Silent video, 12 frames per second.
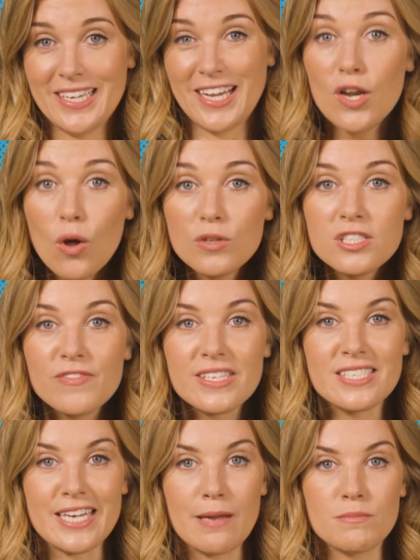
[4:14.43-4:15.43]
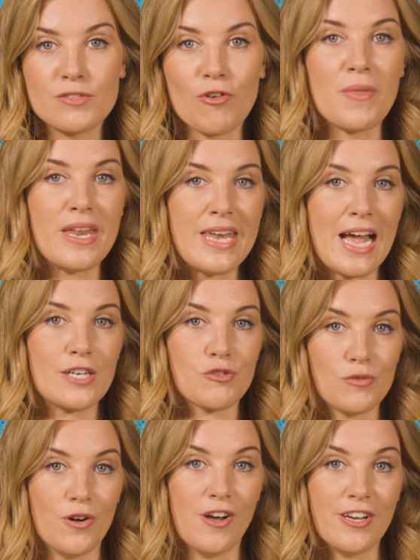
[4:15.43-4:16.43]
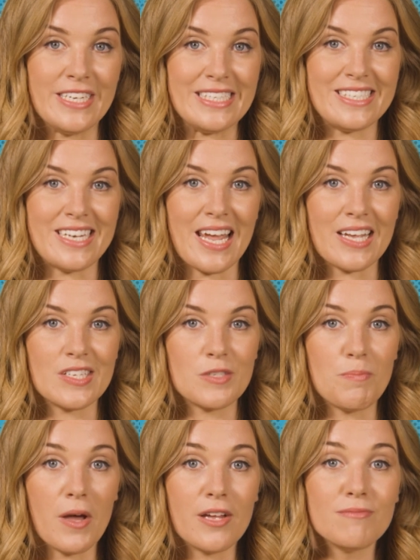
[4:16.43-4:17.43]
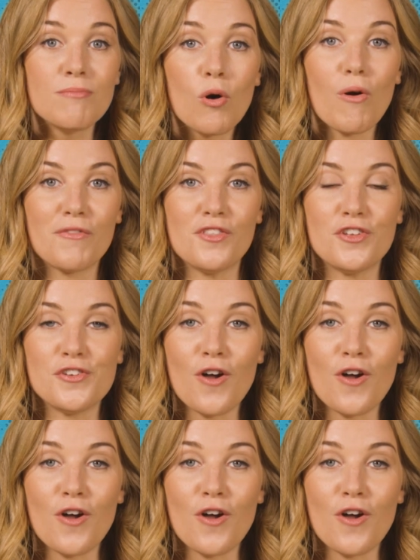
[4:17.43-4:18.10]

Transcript: A lot of it stems from their natural herd instincts, but more often than